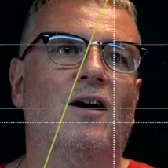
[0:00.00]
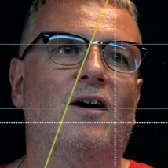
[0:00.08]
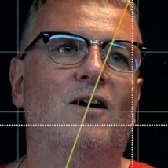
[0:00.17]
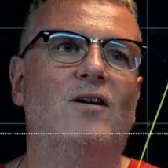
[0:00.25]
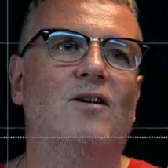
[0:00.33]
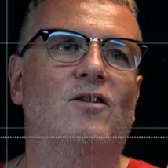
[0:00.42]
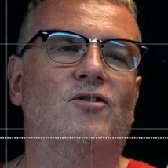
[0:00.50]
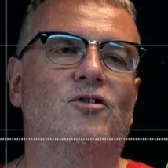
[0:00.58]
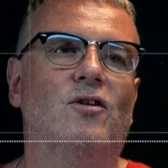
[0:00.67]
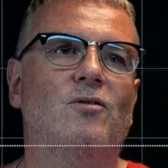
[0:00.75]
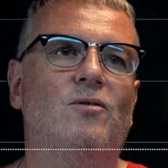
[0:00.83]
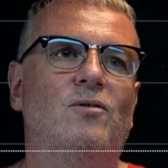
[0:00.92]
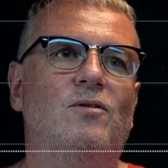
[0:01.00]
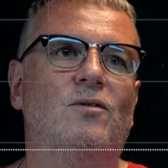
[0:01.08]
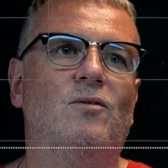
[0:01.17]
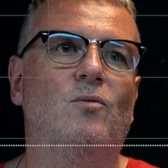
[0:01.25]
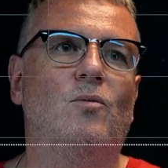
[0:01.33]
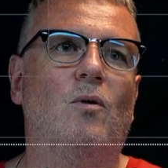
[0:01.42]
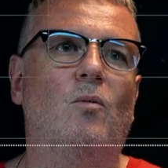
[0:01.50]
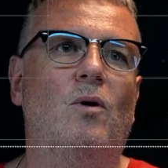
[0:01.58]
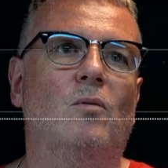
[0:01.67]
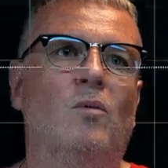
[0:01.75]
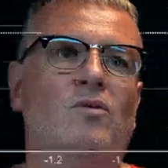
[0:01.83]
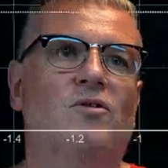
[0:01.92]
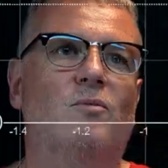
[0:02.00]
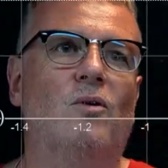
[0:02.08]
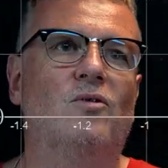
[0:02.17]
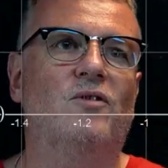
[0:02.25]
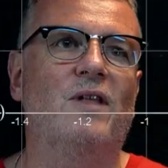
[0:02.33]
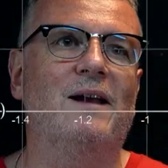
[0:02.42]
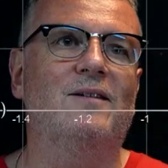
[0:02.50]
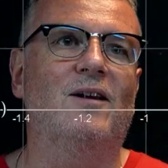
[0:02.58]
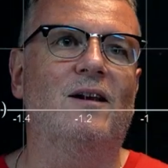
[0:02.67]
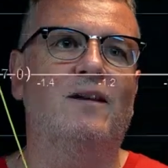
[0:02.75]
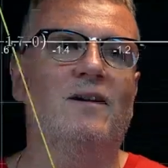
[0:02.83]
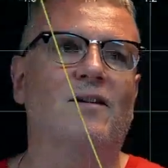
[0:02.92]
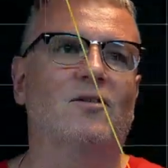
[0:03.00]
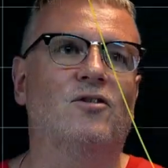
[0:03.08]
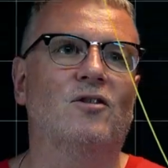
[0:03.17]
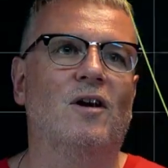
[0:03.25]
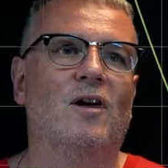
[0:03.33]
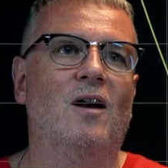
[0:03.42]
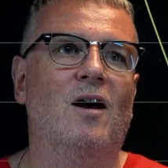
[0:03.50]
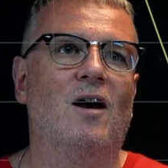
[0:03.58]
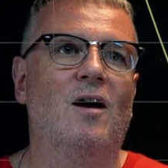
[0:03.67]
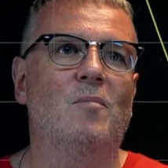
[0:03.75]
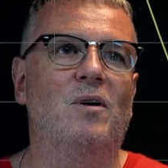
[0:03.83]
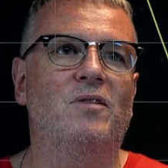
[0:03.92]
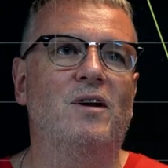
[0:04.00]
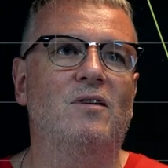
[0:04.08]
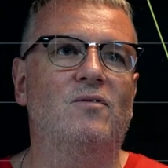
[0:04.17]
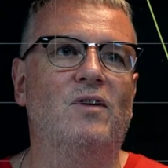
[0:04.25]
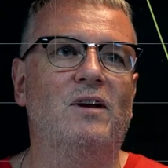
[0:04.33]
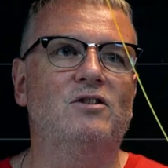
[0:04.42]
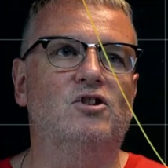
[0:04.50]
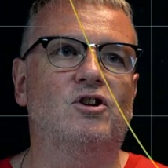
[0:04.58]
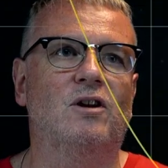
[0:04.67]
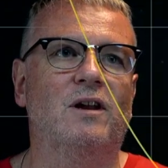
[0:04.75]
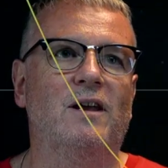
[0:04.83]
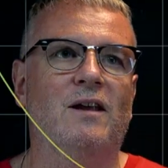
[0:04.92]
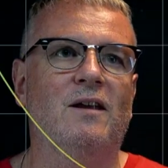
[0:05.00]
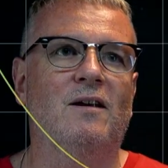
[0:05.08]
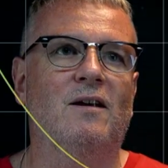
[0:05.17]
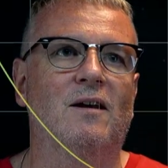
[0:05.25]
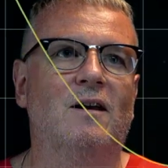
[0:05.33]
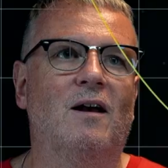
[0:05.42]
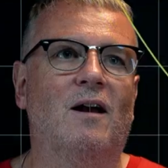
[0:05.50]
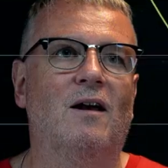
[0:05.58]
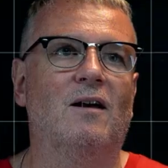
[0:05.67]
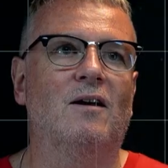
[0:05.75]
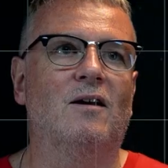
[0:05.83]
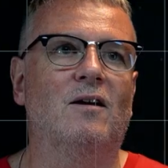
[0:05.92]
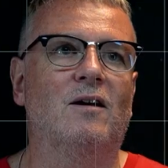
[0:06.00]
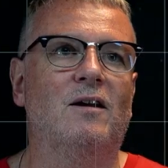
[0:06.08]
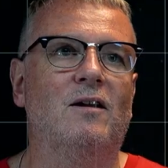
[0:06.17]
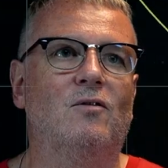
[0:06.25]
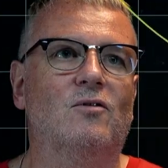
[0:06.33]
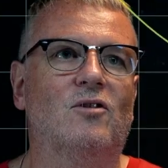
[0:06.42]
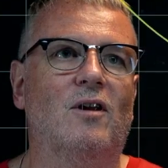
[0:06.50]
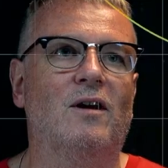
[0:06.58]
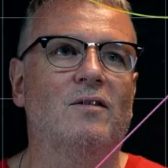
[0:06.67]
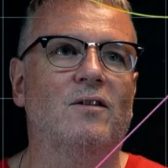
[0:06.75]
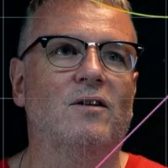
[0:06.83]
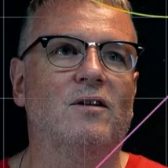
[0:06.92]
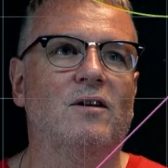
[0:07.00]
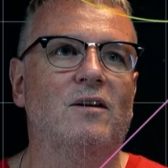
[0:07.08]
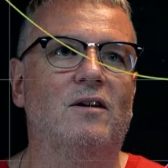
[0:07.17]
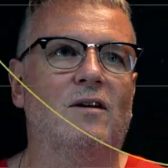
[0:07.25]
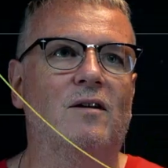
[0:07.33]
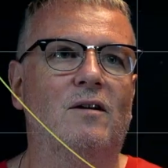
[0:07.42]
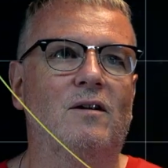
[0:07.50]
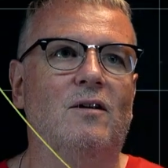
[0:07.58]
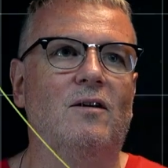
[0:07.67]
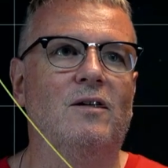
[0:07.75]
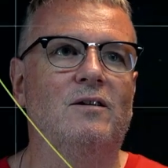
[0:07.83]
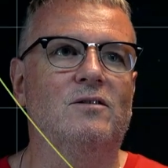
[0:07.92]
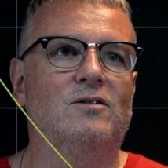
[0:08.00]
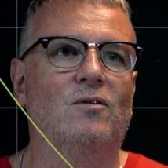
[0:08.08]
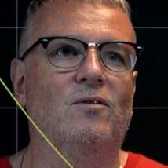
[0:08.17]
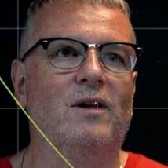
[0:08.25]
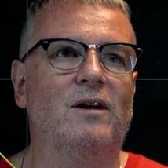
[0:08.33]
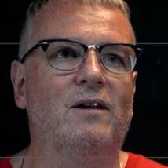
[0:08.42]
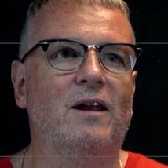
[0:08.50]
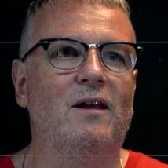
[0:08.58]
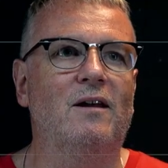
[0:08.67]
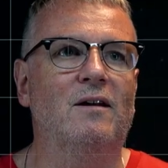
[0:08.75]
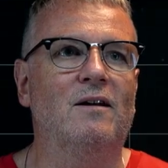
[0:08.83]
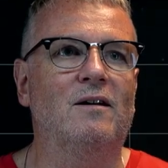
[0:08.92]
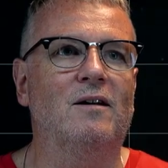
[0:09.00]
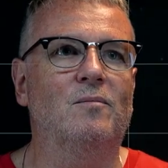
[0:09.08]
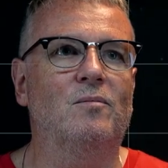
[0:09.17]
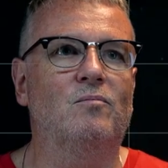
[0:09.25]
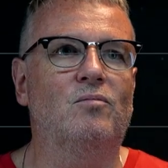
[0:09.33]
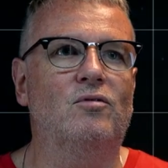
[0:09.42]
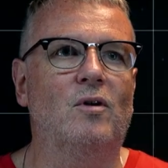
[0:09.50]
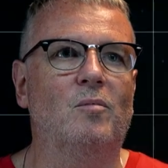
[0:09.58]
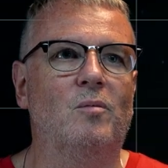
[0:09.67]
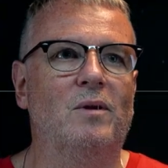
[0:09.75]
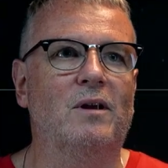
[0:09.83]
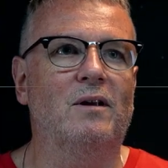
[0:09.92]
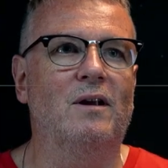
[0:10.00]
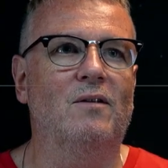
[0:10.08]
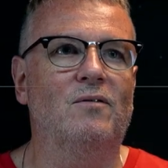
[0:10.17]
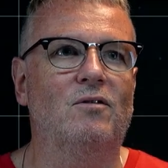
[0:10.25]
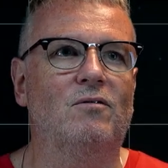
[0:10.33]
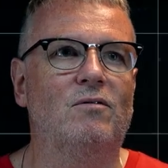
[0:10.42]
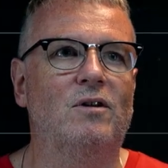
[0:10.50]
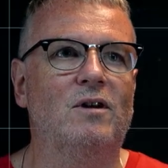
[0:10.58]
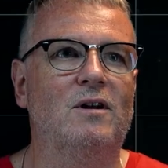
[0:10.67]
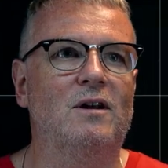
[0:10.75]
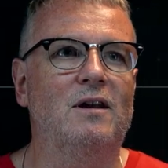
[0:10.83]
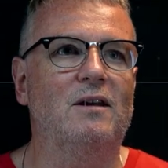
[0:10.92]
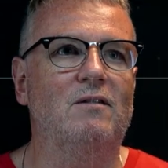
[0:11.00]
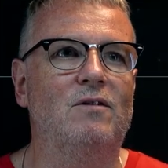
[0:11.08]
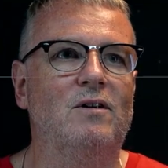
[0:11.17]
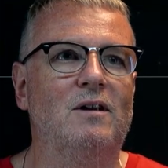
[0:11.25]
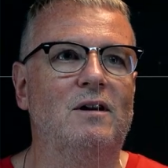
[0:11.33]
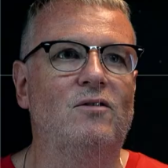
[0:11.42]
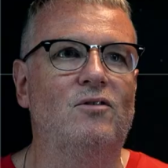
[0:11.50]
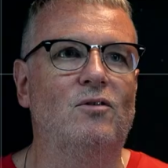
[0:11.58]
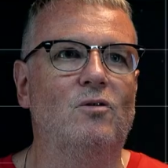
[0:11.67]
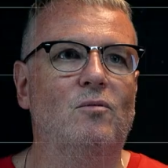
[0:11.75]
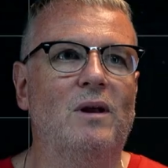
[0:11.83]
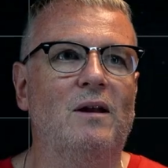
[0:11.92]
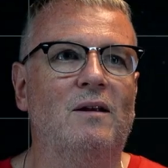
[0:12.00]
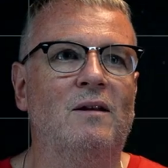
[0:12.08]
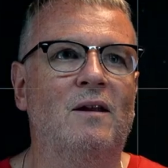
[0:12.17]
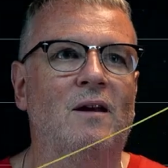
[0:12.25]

So, you know, what's that telling us? But then eventually, it looks like the line has gone down here, and I'm probably going to have to really, really zoom in